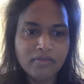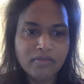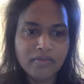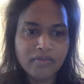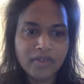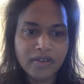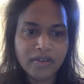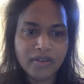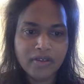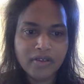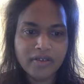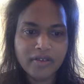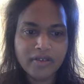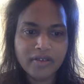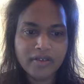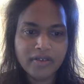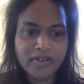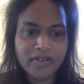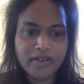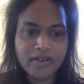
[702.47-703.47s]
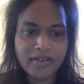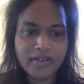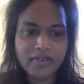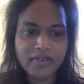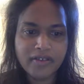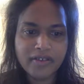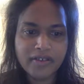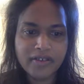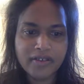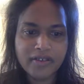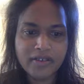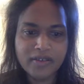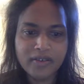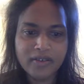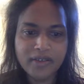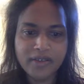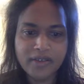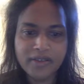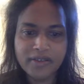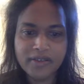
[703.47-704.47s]
But yeah, I, think this, I find this
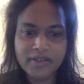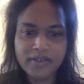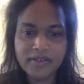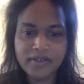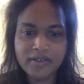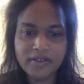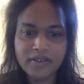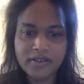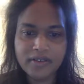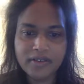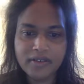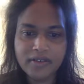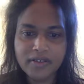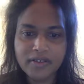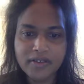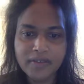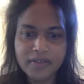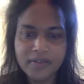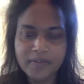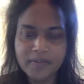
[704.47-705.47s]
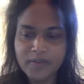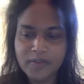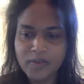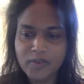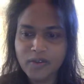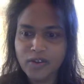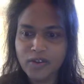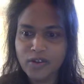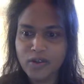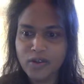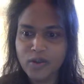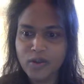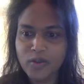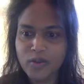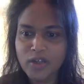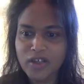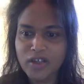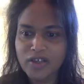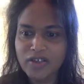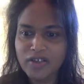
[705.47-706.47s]
quite interesting actually to know
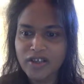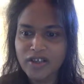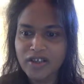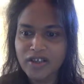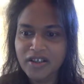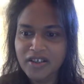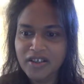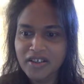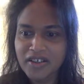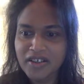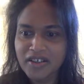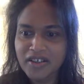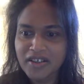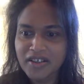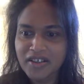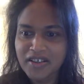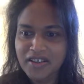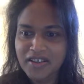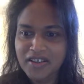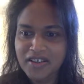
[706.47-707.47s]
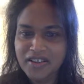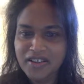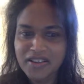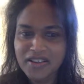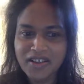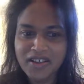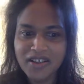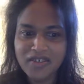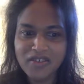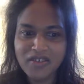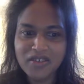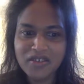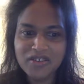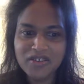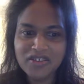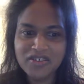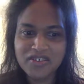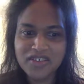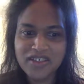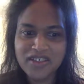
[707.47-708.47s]
about our
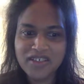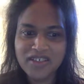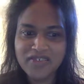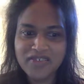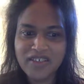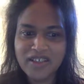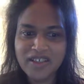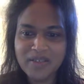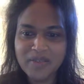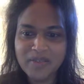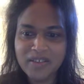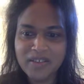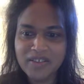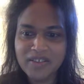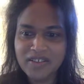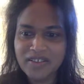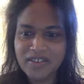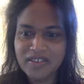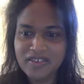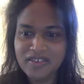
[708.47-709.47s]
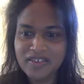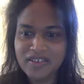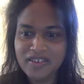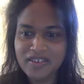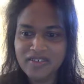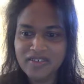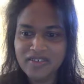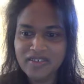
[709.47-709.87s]
evolutionary development and stuff.